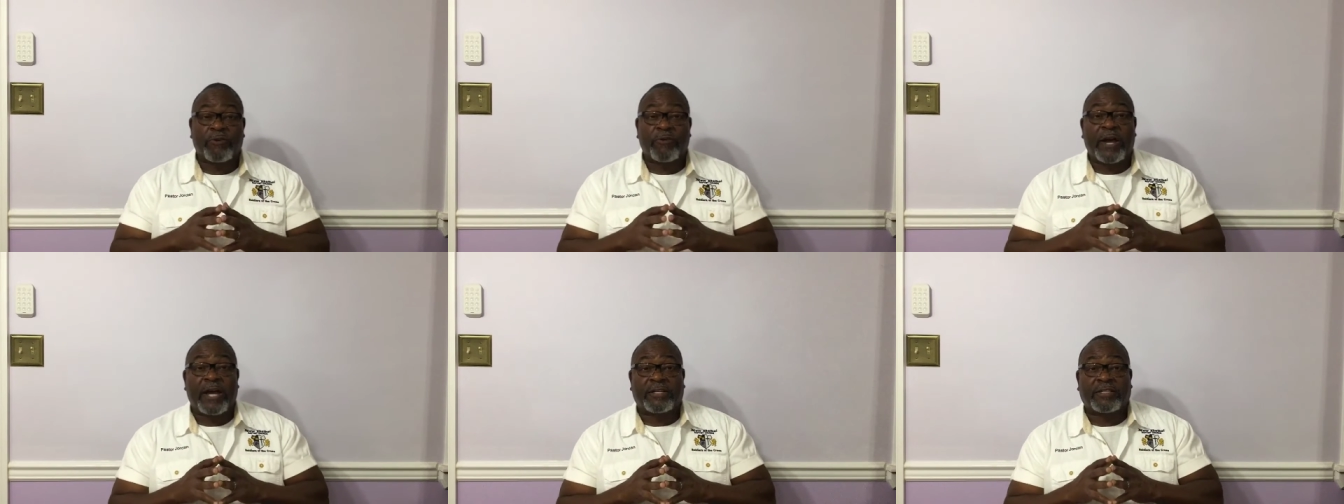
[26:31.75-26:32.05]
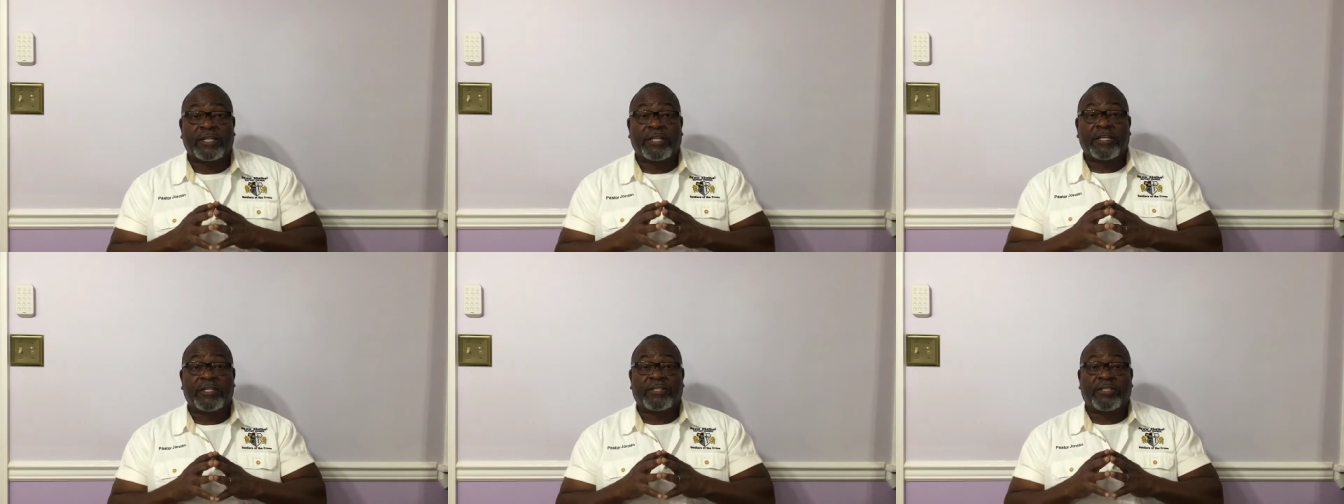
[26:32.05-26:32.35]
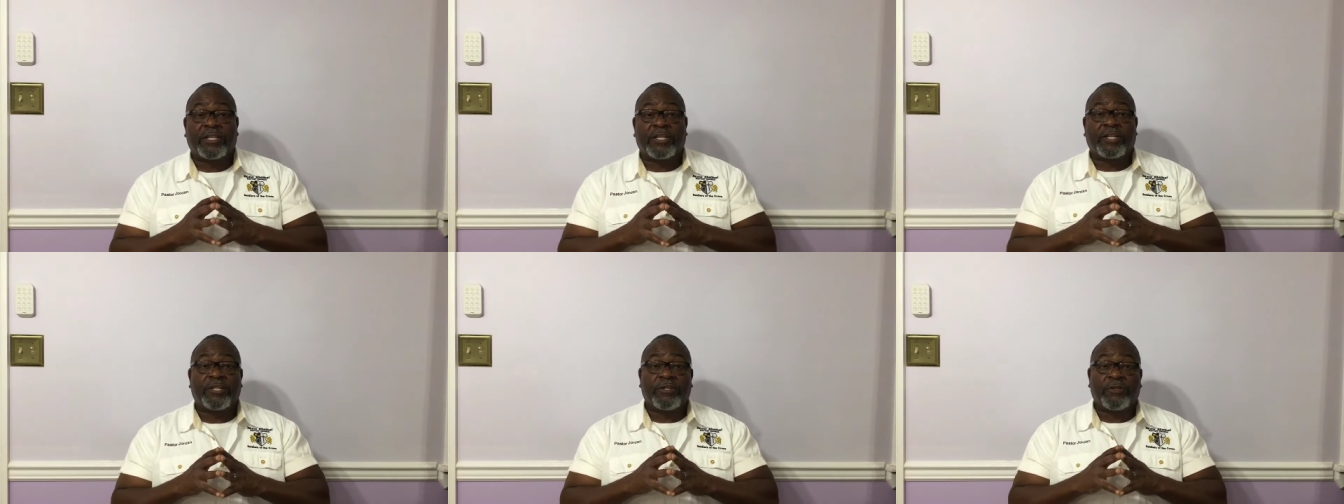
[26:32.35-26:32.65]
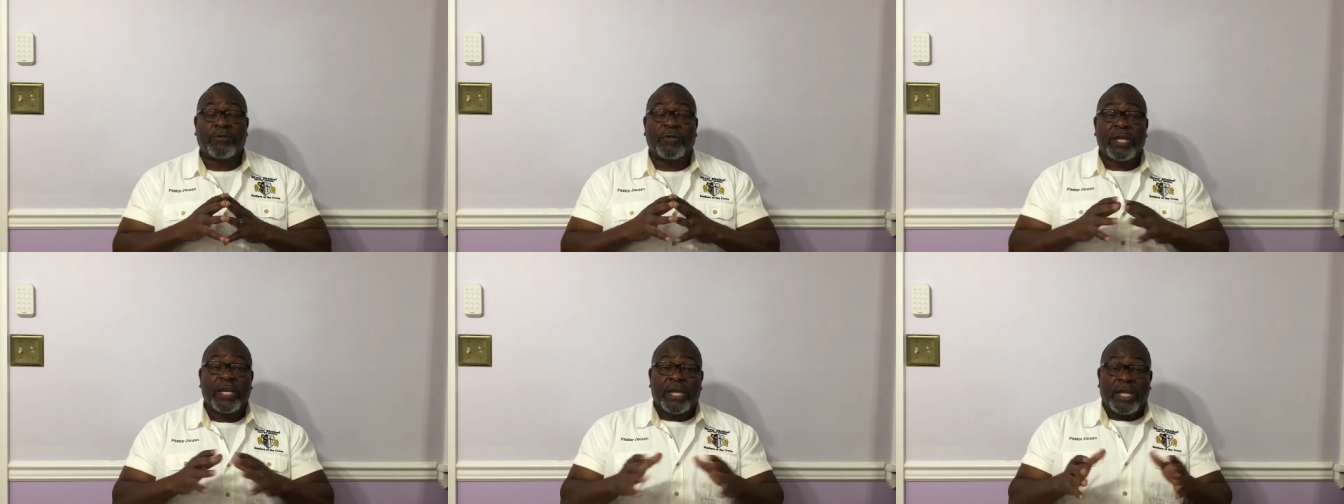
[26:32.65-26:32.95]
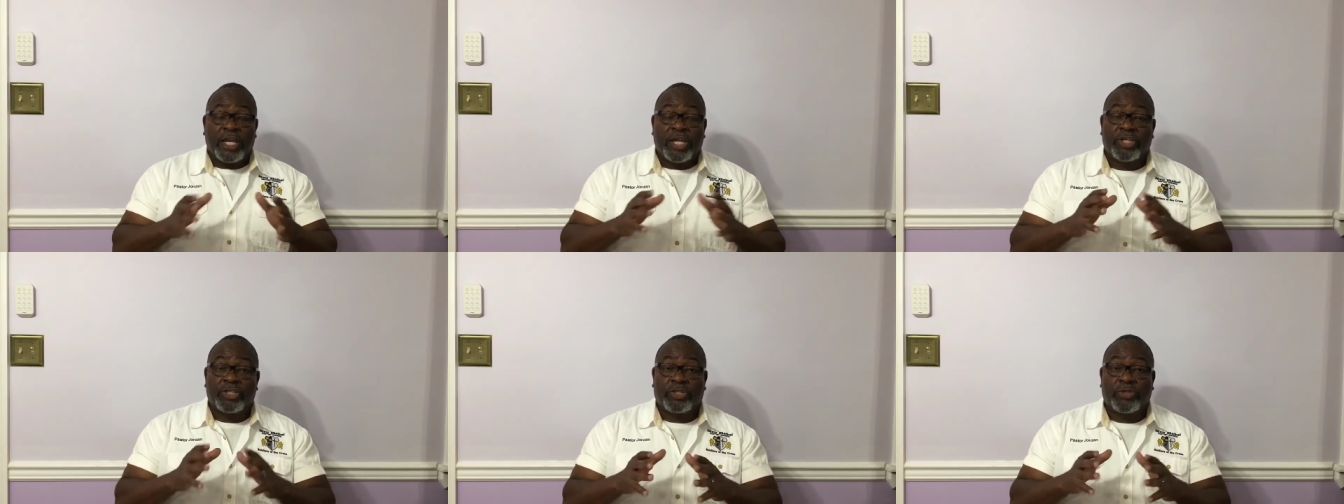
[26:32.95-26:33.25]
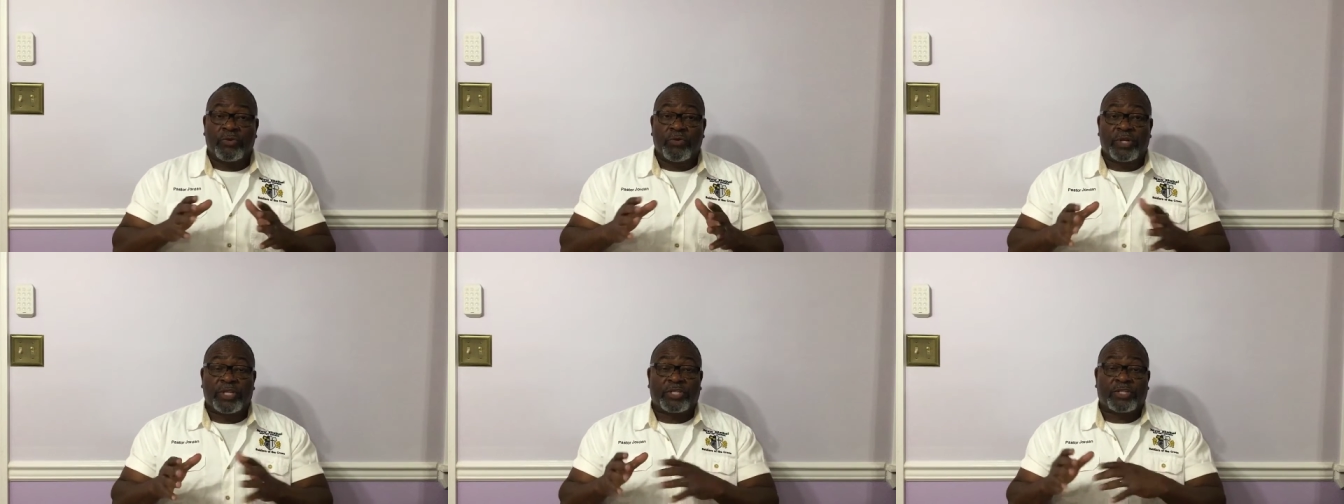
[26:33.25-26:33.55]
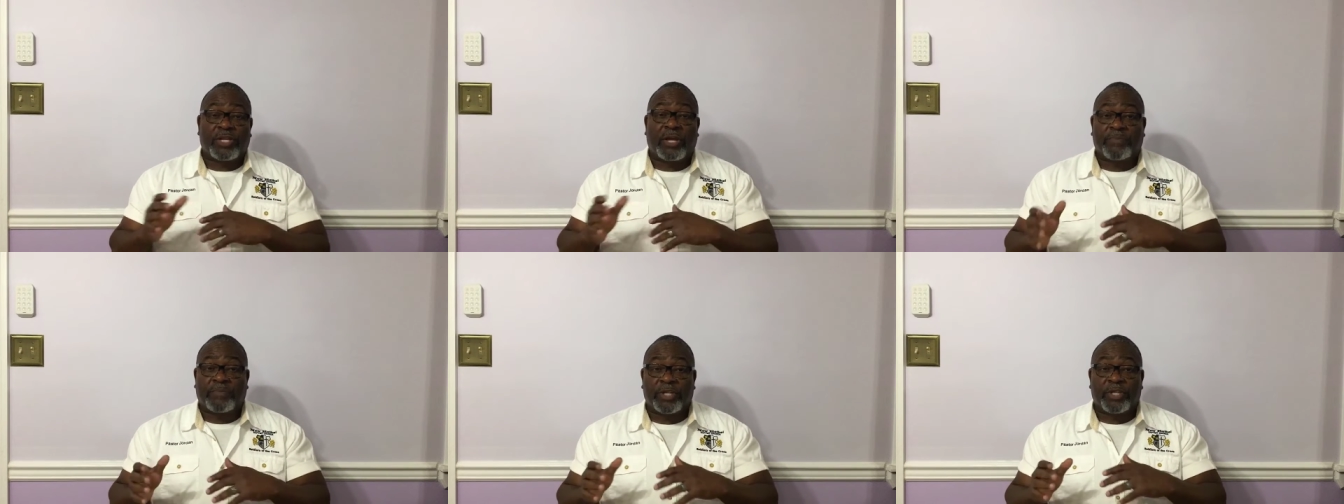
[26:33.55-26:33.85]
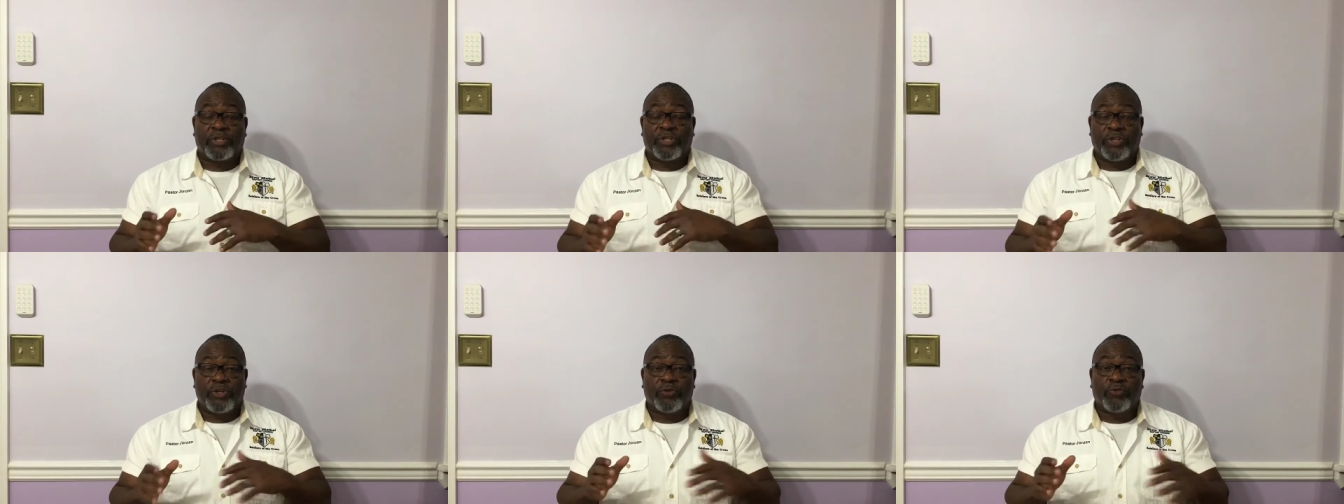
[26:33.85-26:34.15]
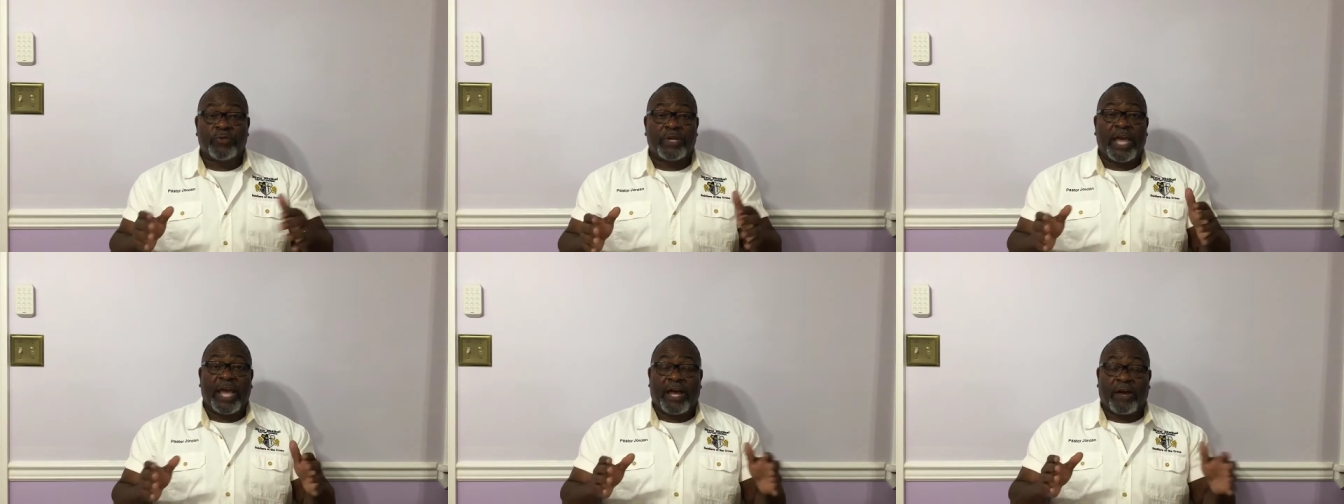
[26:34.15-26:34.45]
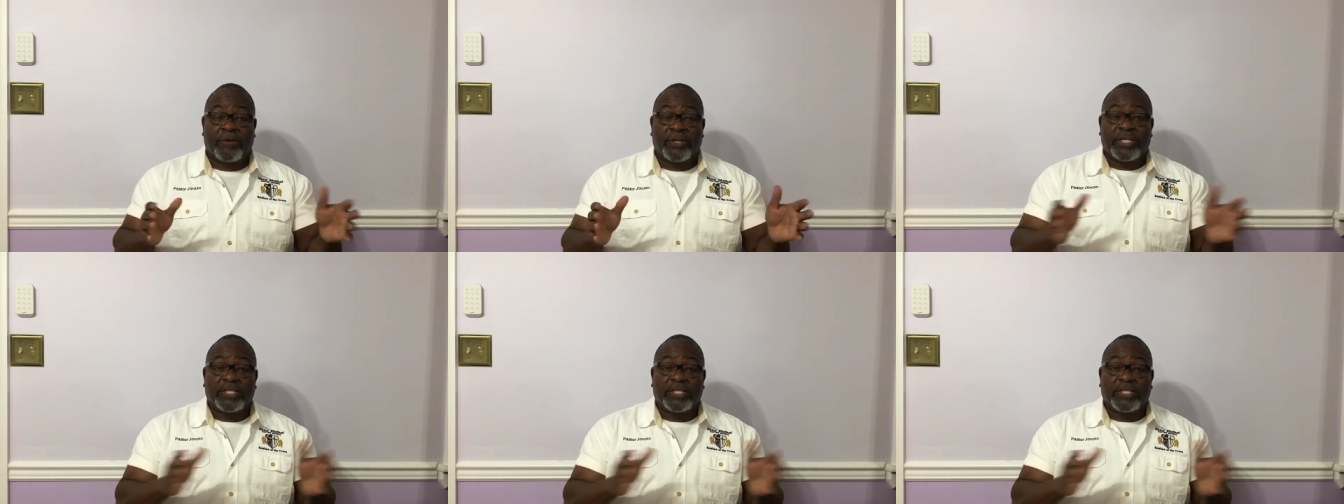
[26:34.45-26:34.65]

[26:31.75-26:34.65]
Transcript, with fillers: go out there and tell you He's doing something new now.